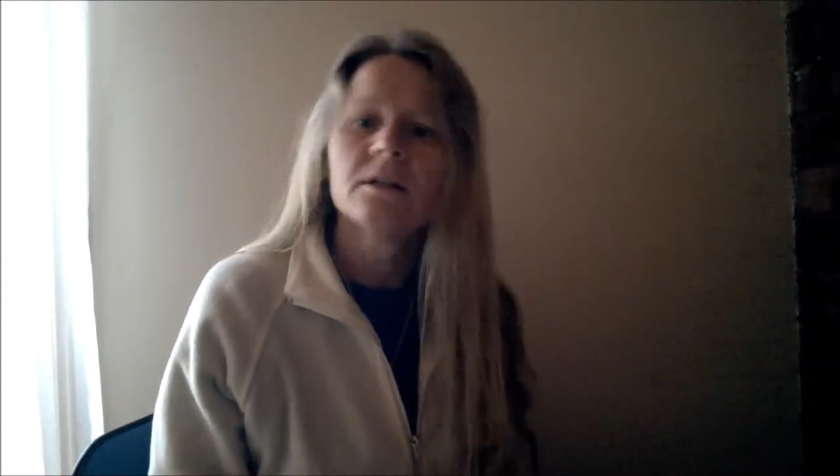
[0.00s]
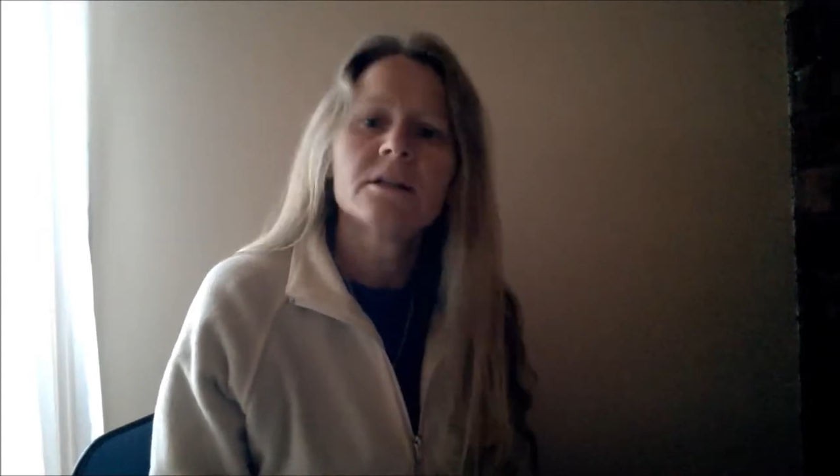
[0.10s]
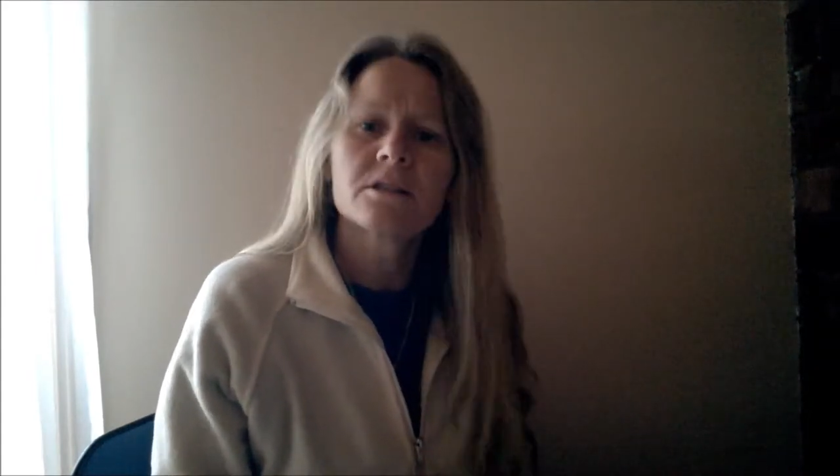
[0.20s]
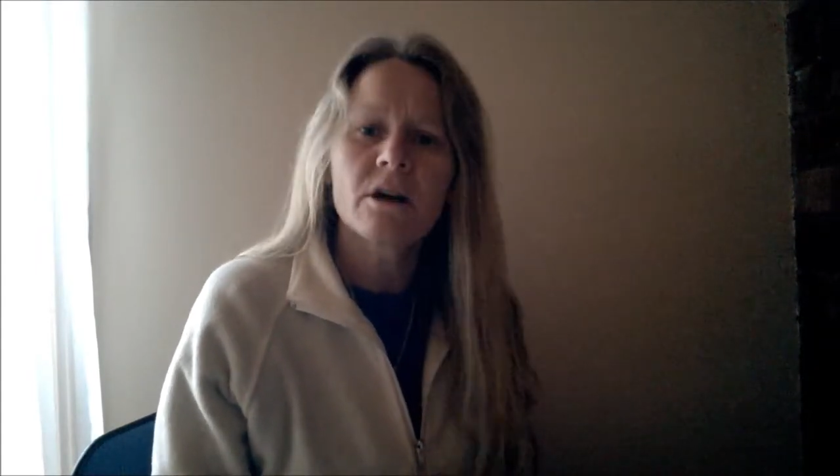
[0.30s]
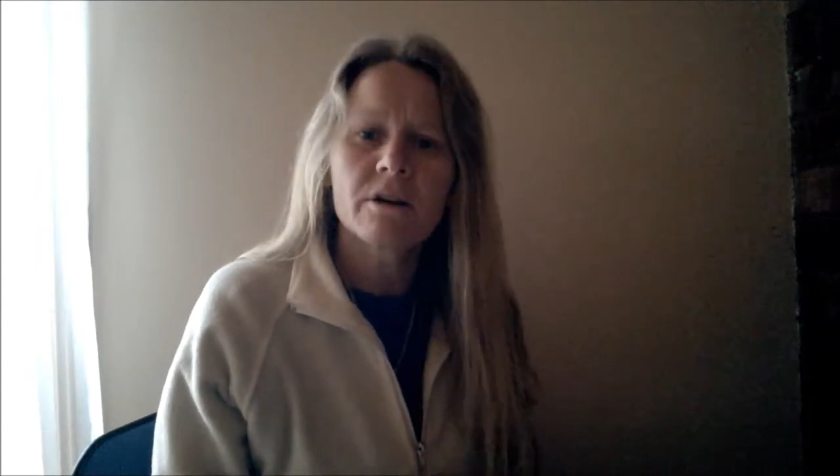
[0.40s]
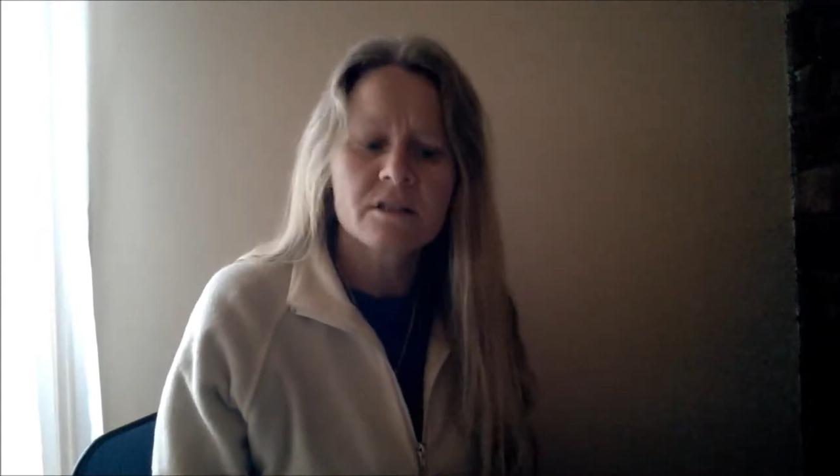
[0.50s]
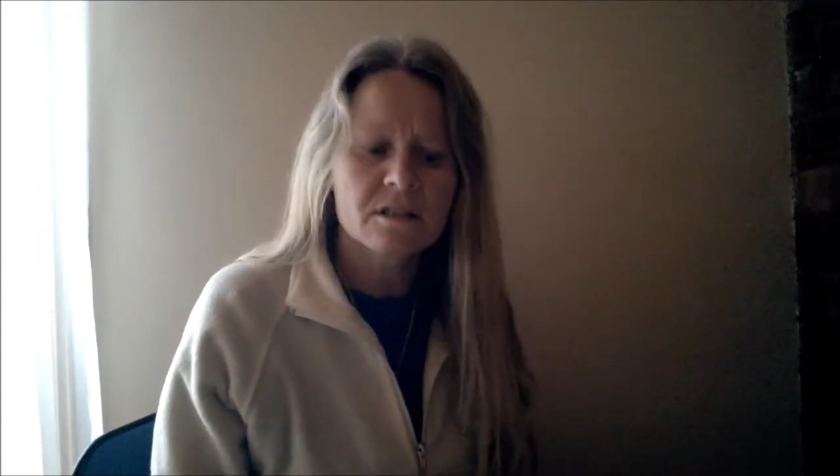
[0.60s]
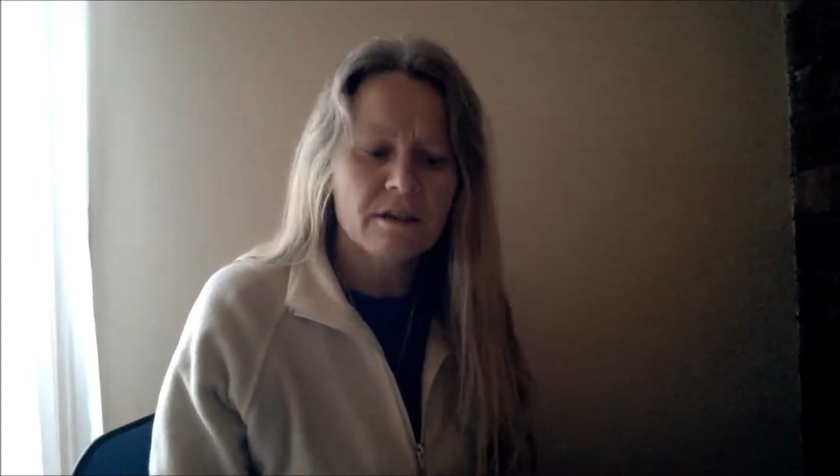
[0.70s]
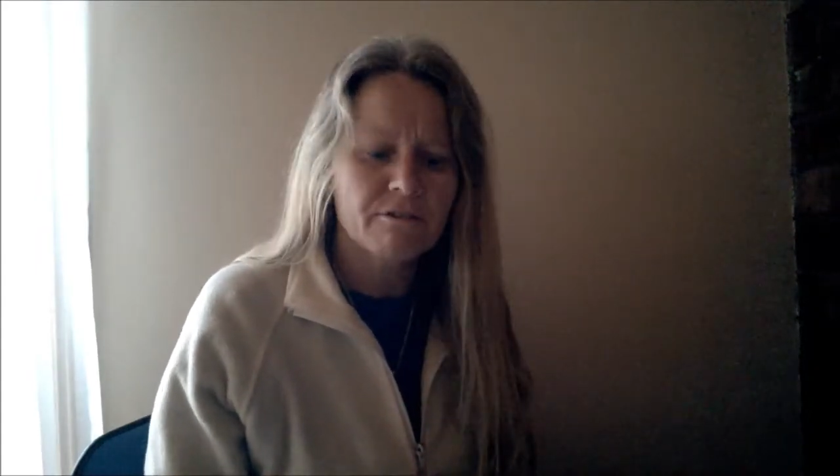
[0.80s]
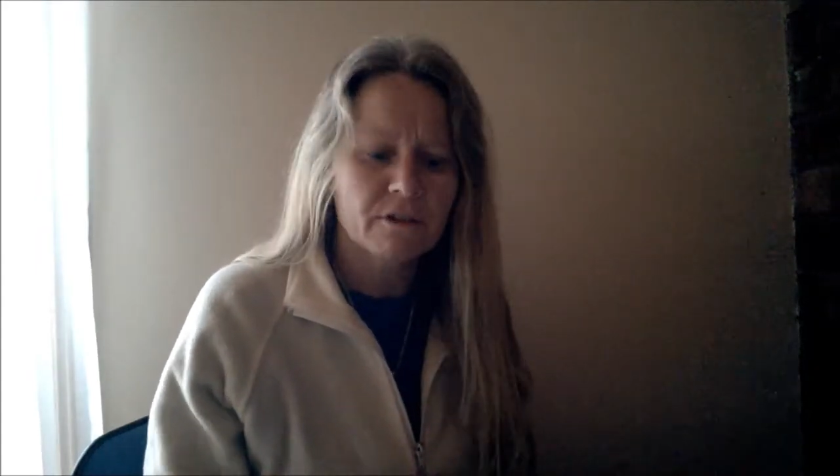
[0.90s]
So it's
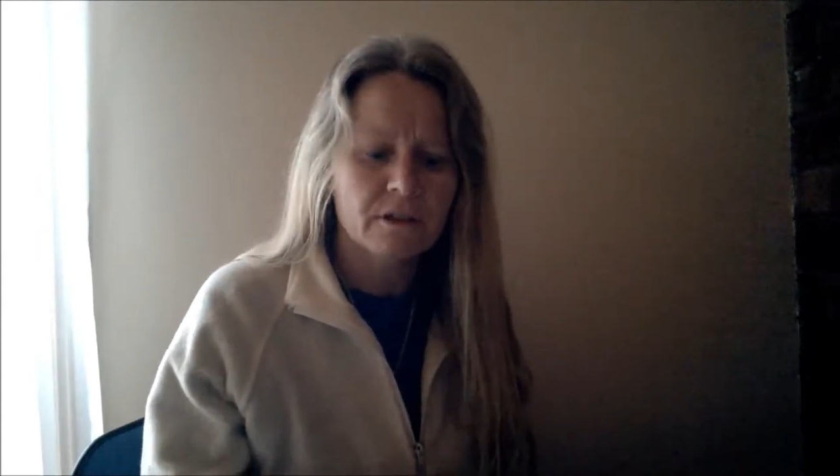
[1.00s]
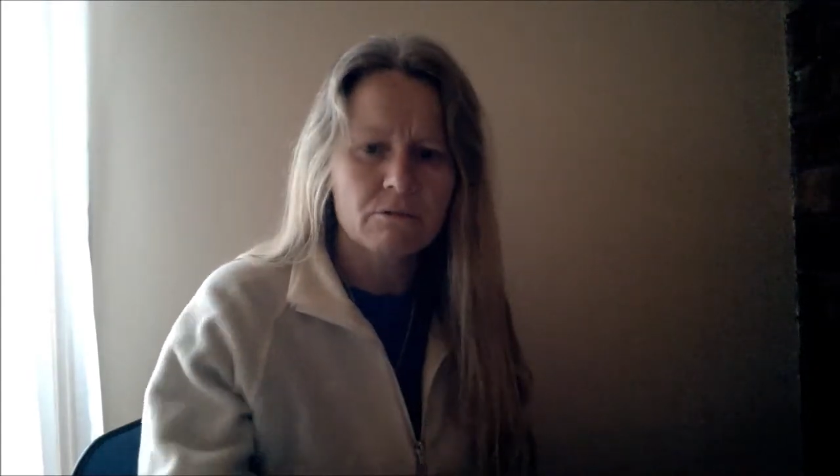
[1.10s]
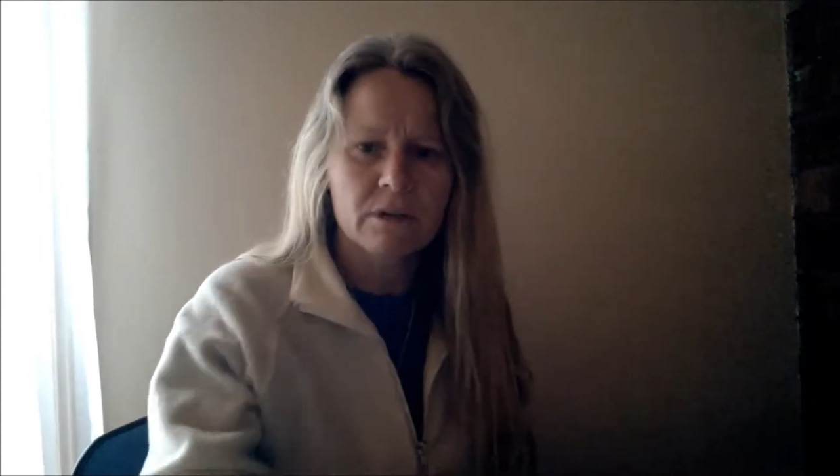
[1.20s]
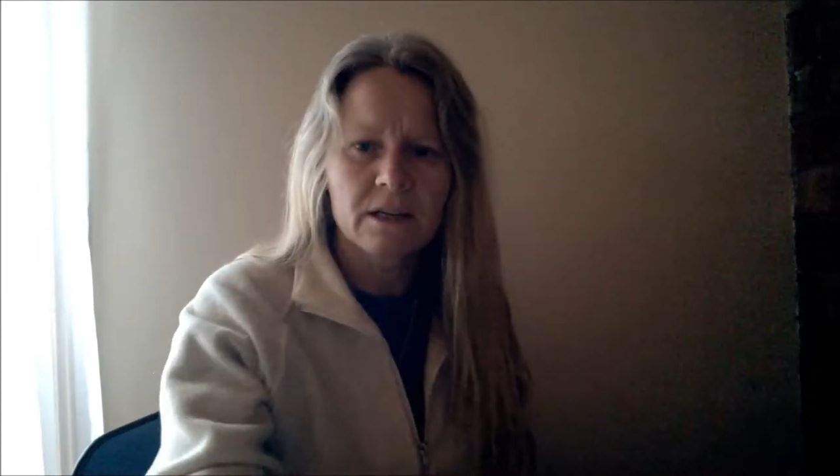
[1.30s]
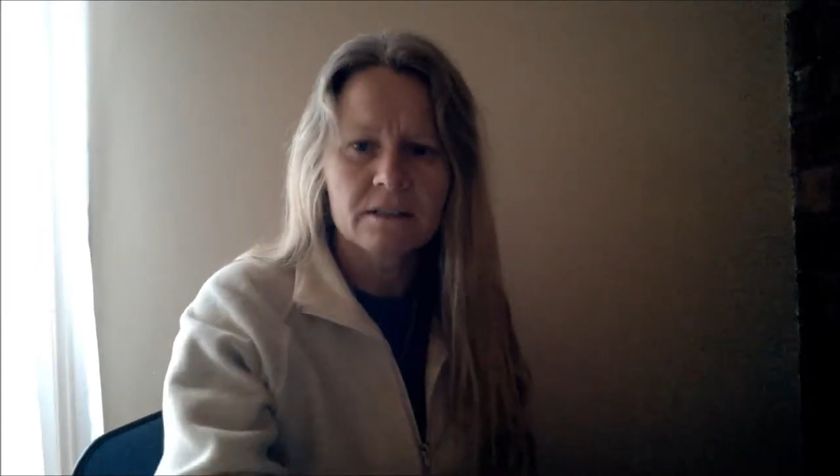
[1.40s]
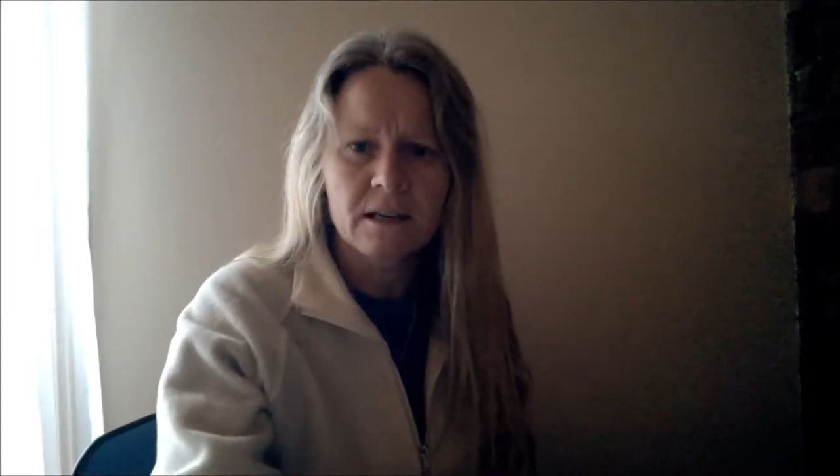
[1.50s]
definitely rigged,